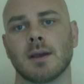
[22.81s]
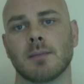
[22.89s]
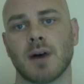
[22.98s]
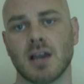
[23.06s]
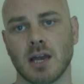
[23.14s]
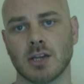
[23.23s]

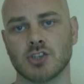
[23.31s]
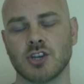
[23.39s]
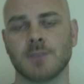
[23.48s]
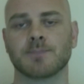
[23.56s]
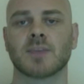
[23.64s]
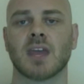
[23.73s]

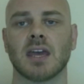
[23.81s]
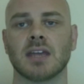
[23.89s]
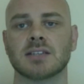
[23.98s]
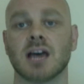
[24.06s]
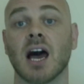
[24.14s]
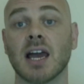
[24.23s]
Biology
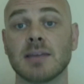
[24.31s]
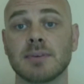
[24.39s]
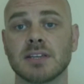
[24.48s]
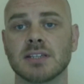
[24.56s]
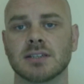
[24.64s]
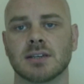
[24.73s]
and
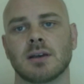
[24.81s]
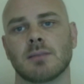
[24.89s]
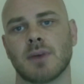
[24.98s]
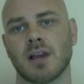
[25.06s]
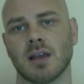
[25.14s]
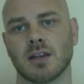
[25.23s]
IB
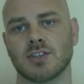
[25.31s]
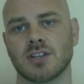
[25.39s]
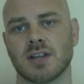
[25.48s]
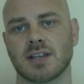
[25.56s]
Biology.